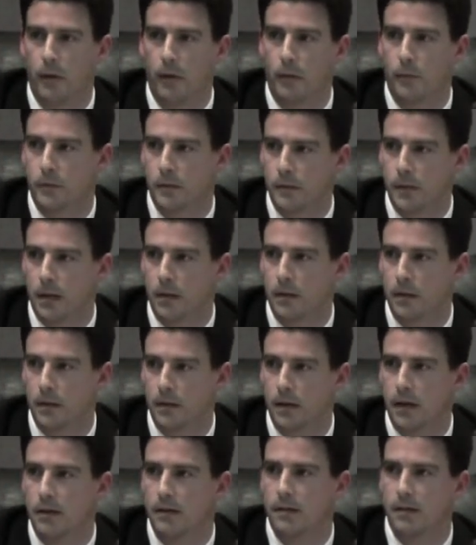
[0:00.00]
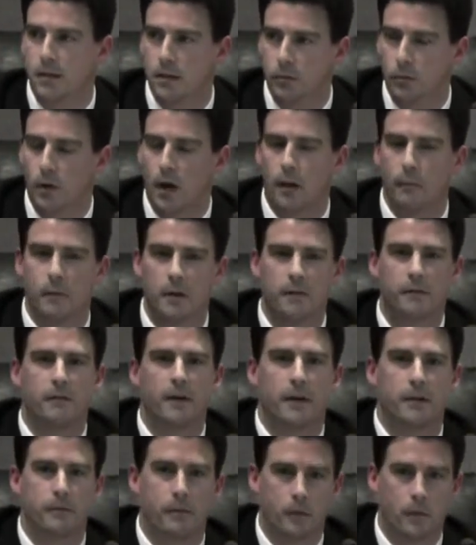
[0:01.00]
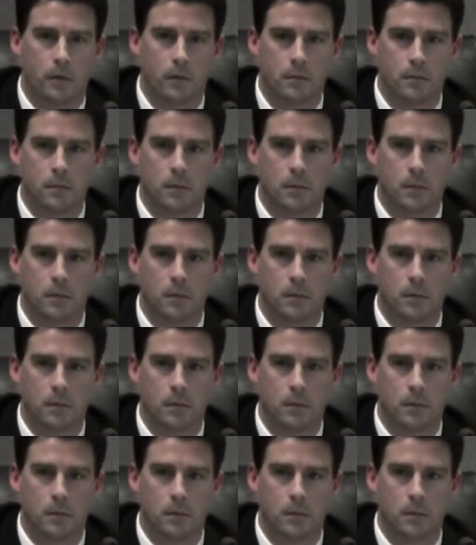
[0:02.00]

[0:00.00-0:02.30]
represent and say, this is what I'm going to fight for.